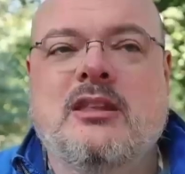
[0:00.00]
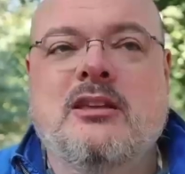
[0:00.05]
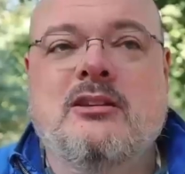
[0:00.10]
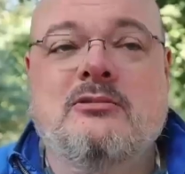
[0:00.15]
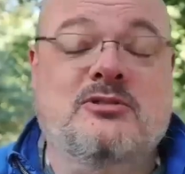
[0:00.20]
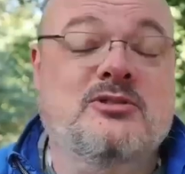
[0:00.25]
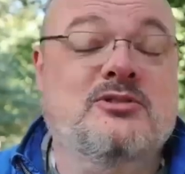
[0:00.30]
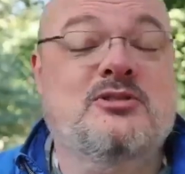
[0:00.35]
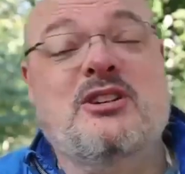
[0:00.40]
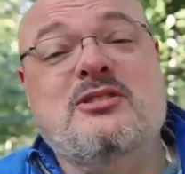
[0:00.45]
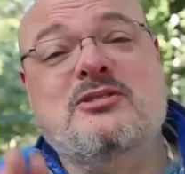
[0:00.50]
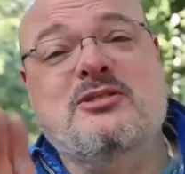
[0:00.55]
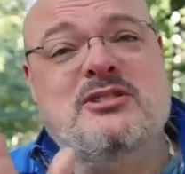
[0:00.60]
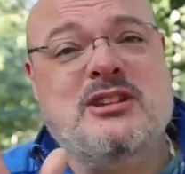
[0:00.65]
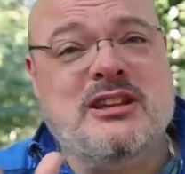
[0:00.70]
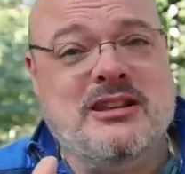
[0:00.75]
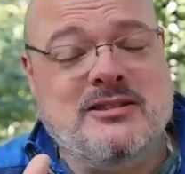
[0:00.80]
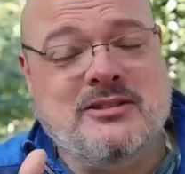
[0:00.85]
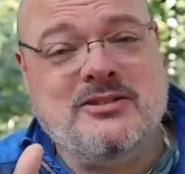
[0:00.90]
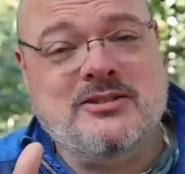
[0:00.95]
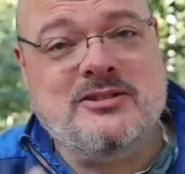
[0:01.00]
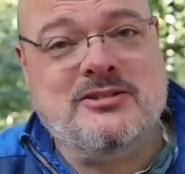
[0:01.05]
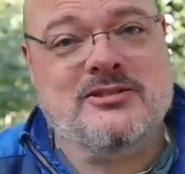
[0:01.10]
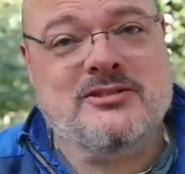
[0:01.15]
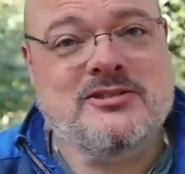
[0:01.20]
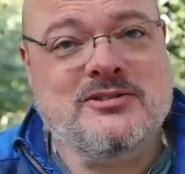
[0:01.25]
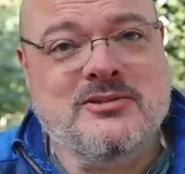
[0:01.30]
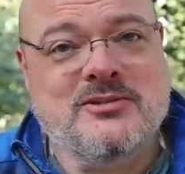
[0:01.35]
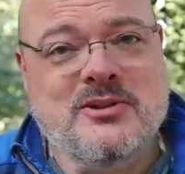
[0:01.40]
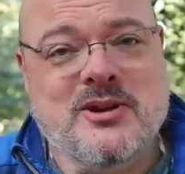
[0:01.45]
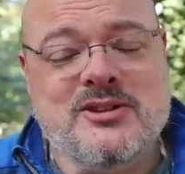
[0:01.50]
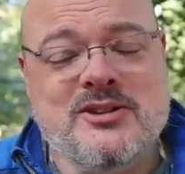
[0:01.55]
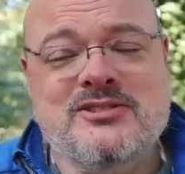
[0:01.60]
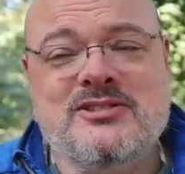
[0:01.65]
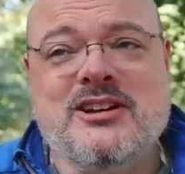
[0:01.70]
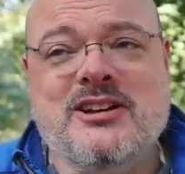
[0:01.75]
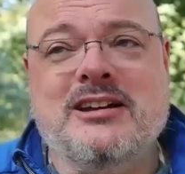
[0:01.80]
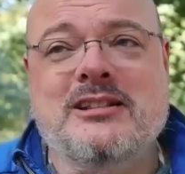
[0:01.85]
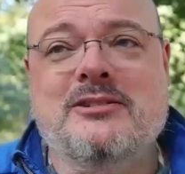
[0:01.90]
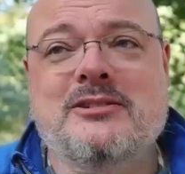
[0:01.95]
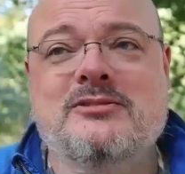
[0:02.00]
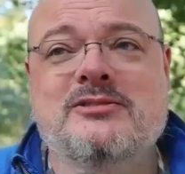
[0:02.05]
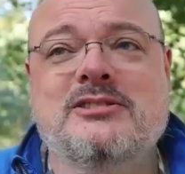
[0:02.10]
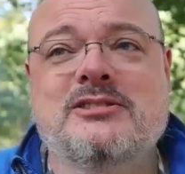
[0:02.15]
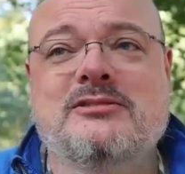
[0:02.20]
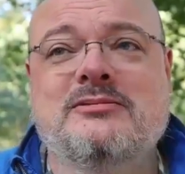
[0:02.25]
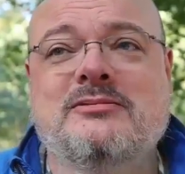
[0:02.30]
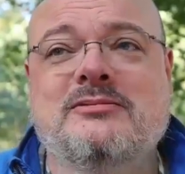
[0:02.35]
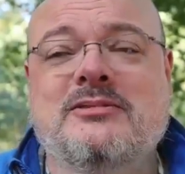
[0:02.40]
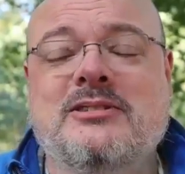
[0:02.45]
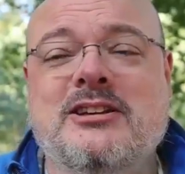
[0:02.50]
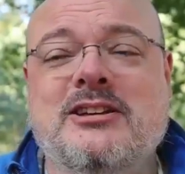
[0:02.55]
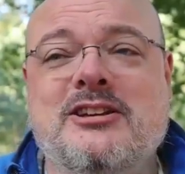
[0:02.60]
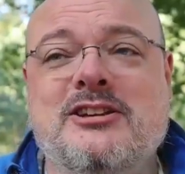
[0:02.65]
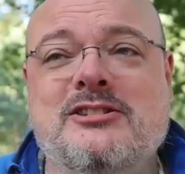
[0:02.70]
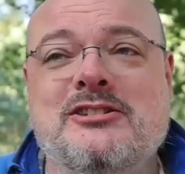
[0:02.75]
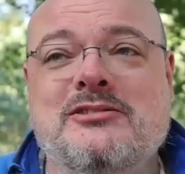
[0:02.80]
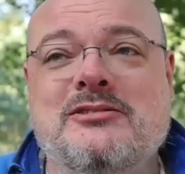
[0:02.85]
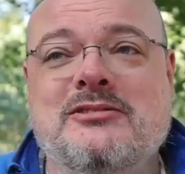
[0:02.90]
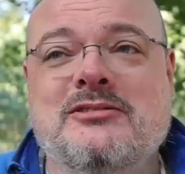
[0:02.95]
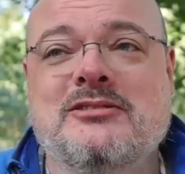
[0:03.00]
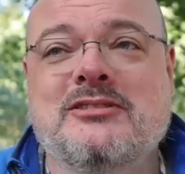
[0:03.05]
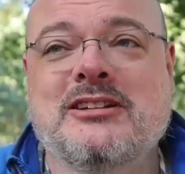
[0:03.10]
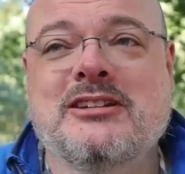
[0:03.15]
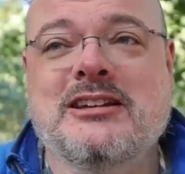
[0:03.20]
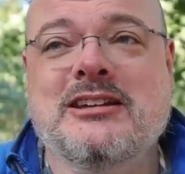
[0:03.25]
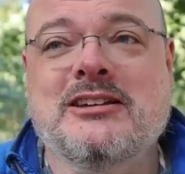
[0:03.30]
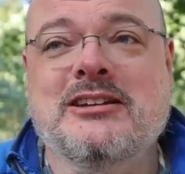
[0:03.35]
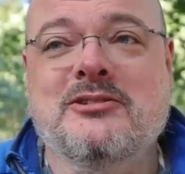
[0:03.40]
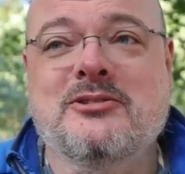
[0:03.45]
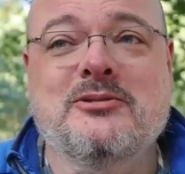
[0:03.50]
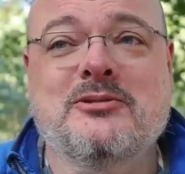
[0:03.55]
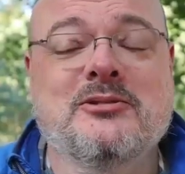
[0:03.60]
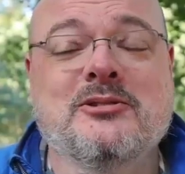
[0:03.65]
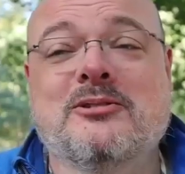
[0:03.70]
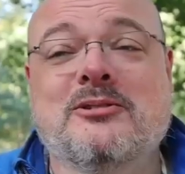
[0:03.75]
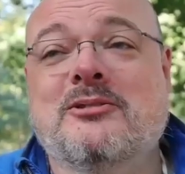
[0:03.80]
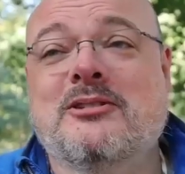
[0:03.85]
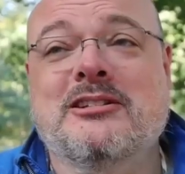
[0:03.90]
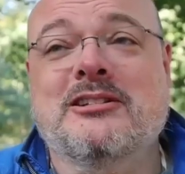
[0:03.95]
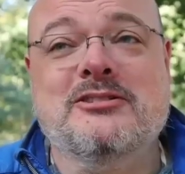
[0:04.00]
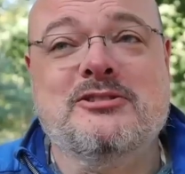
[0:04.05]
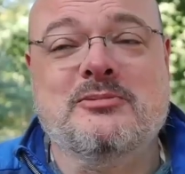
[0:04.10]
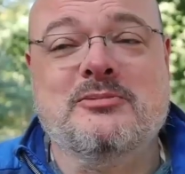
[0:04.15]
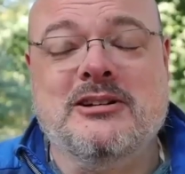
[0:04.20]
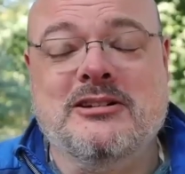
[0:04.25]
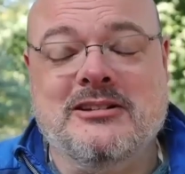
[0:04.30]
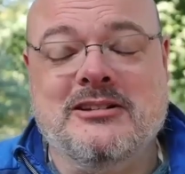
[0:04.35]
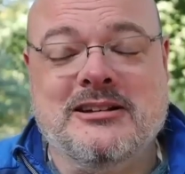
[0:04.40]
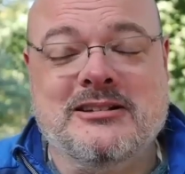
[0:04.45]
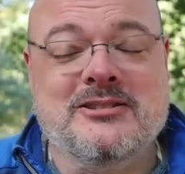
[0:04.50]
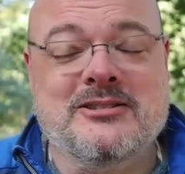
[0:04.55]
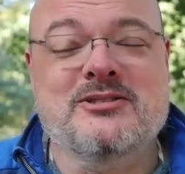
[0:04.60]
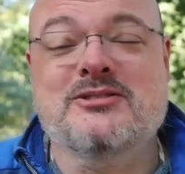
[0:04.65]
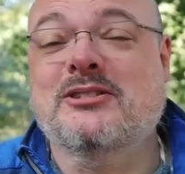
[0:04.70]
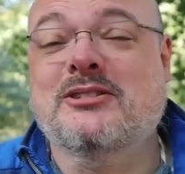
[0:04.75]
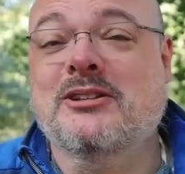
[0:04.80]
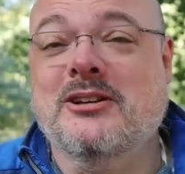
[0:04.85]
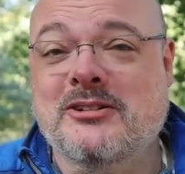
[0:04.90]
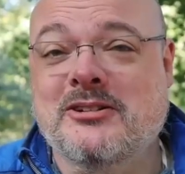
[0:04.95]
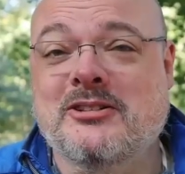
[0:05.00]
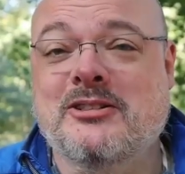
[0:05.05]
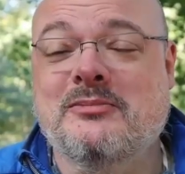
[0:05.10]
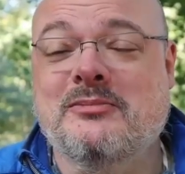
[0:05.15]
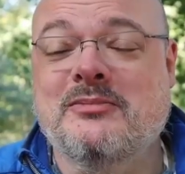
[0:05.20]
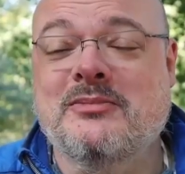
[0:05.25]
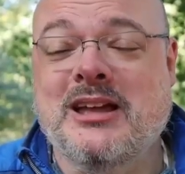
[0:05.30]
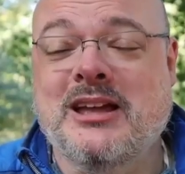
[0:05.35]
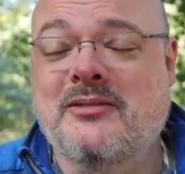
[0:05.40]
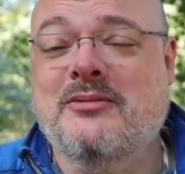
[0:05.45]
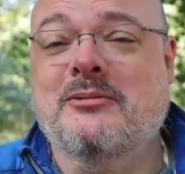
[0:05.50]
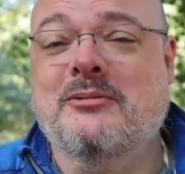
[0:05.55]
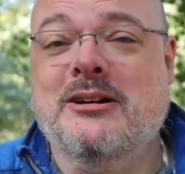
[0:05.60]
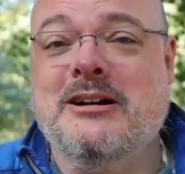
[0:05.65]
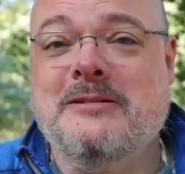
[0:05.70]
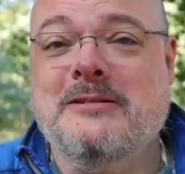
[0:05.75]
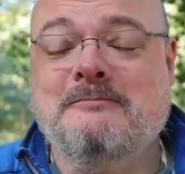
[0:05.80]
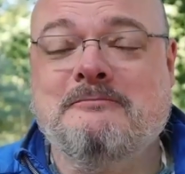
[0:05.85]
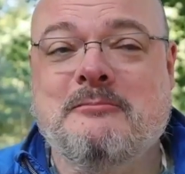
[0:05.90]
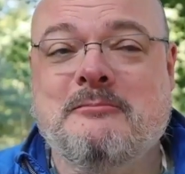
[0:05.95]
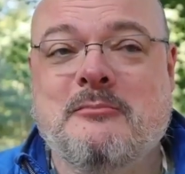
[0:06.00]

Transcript: Which is not to say that there's not silos in Google or elsewhere, like there's a lot of them everywhere.